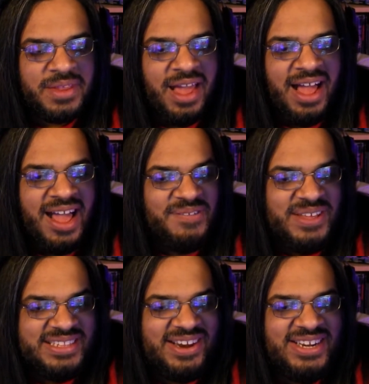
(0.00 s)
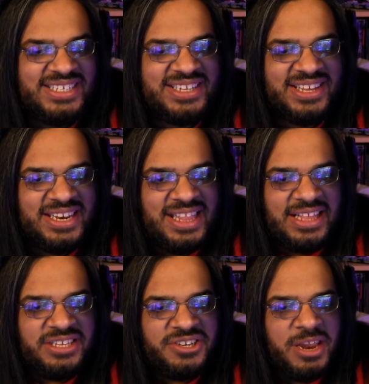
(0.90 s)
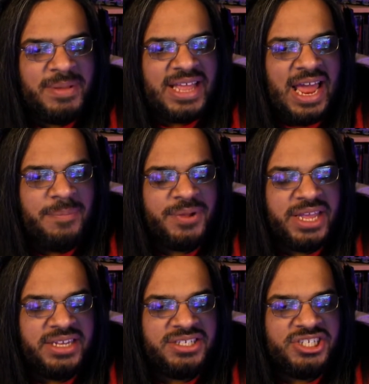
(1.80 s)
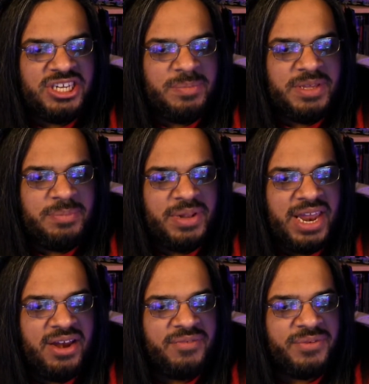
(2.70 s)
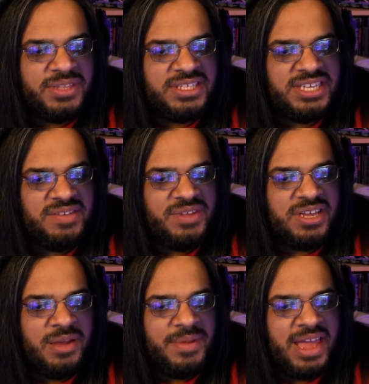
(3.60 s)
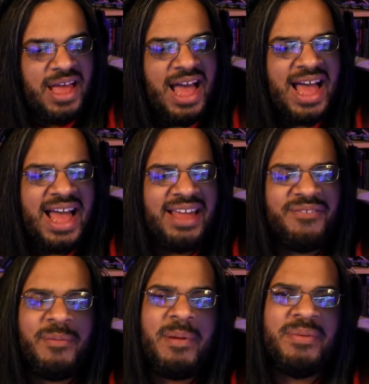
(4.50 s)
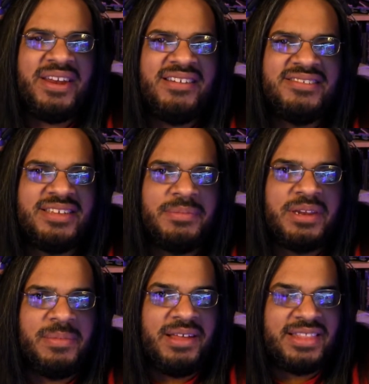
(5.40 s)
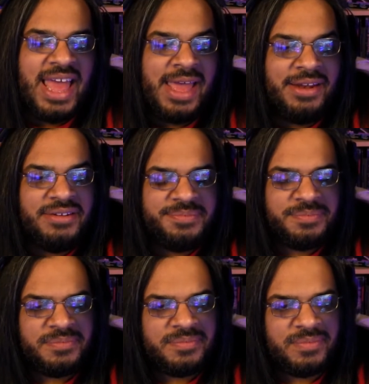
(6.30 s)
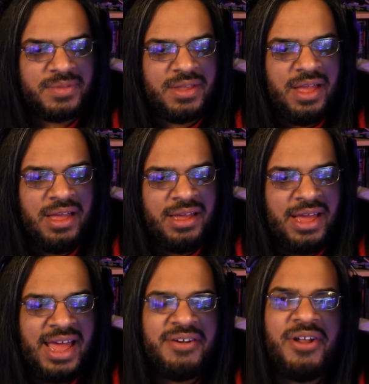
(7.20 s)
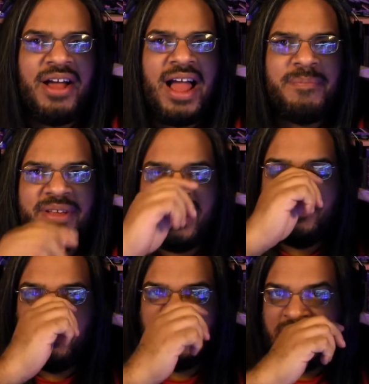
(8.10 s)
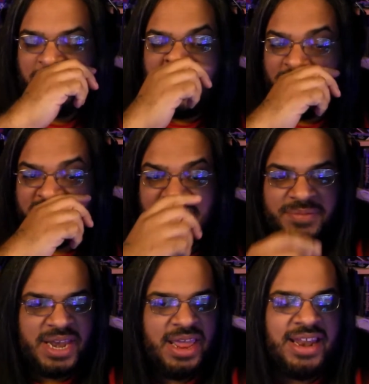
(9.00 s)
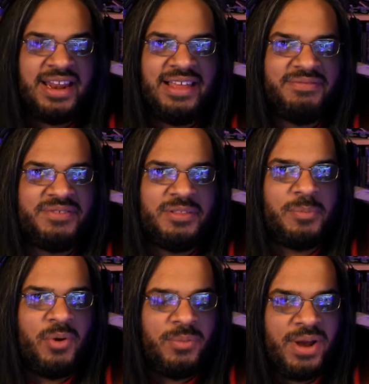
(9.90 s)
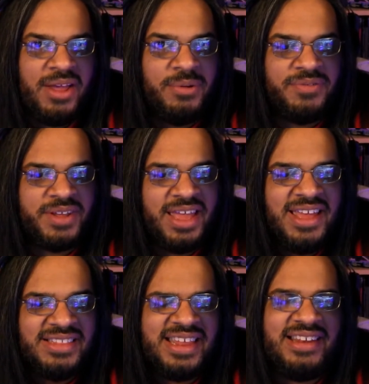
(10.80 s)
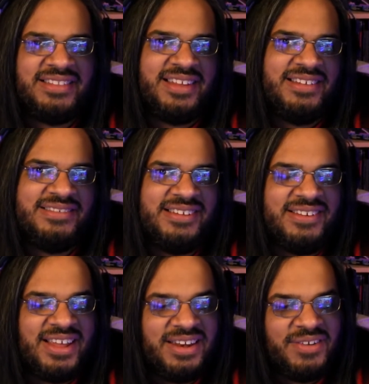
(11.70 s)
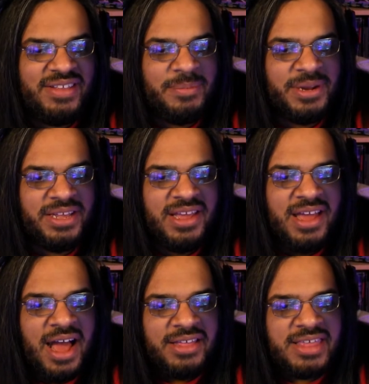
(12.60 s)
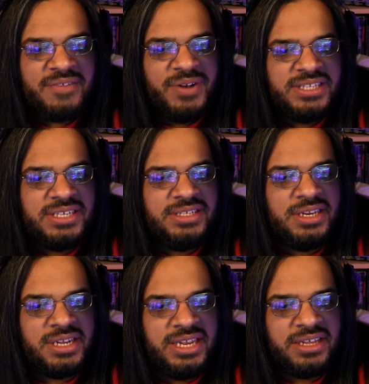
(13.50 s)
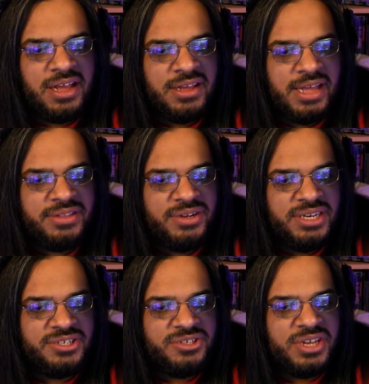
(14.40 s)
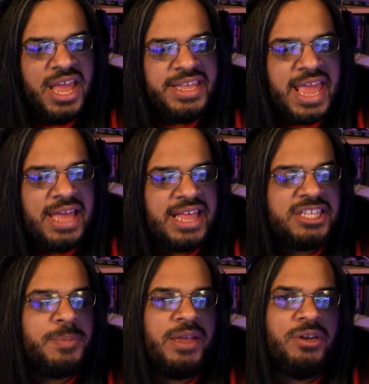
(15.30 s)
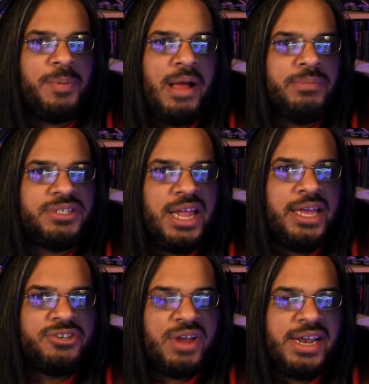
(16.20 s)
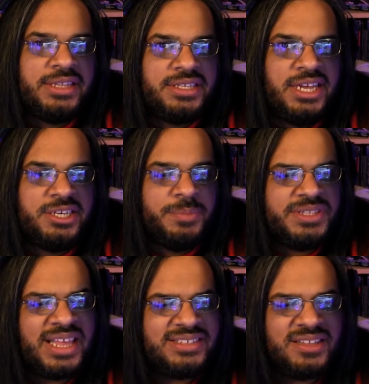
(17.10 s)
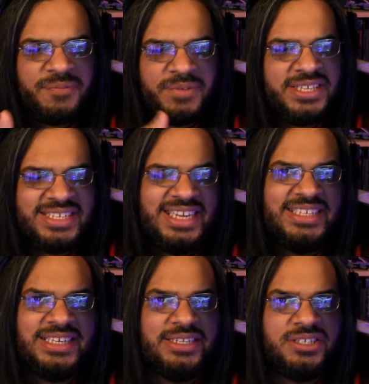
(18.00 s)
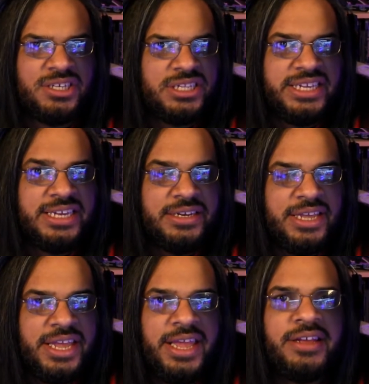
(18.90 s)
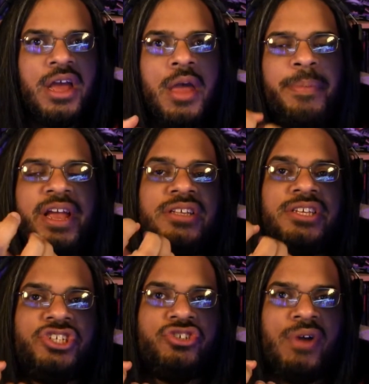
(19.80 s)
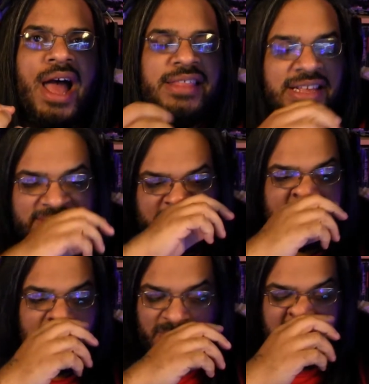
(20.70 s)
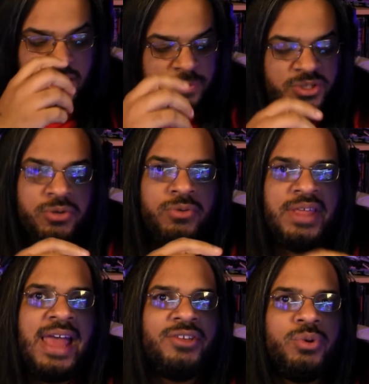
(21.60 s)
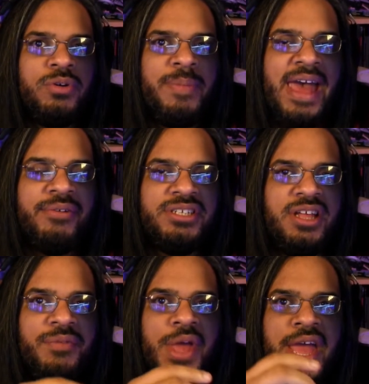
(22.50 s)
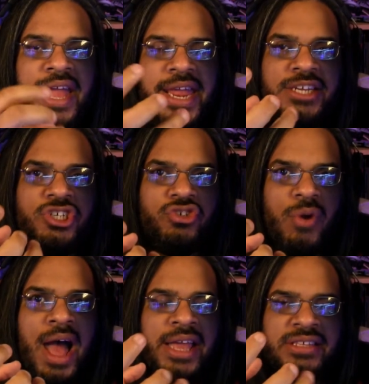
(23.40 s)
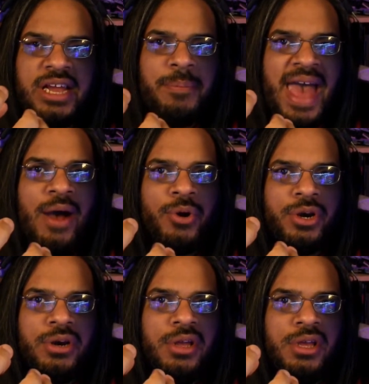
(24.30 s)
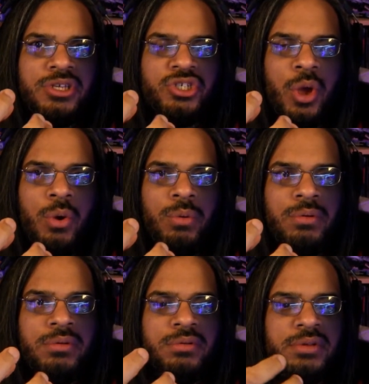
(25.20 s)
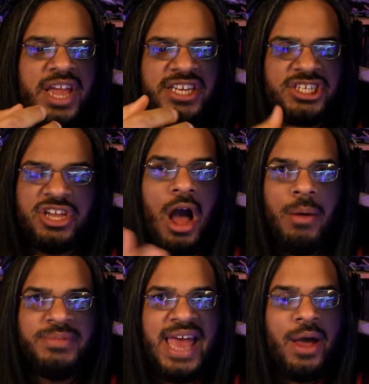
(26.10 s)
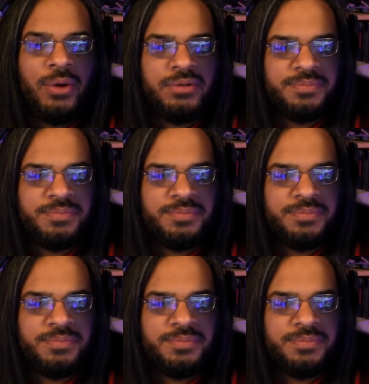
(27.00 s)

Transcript: I felt dirty just looking at that. Did you hear about the Hyperkin GB player for the TV coming out? I remember hearing something about that. I don't know. Hyperkin's always coming out with stuff that I to the point where I always forget. They're I never had that money. Thankfully it's easy to clean the gunk out. The only issue, that's my only problem is trying not to touch it. But that stuff, it's easy to clean because it's dry. That's the thing. When it comes to that sort of battery stuff, it's dry. It's like a powder, so it just comes out.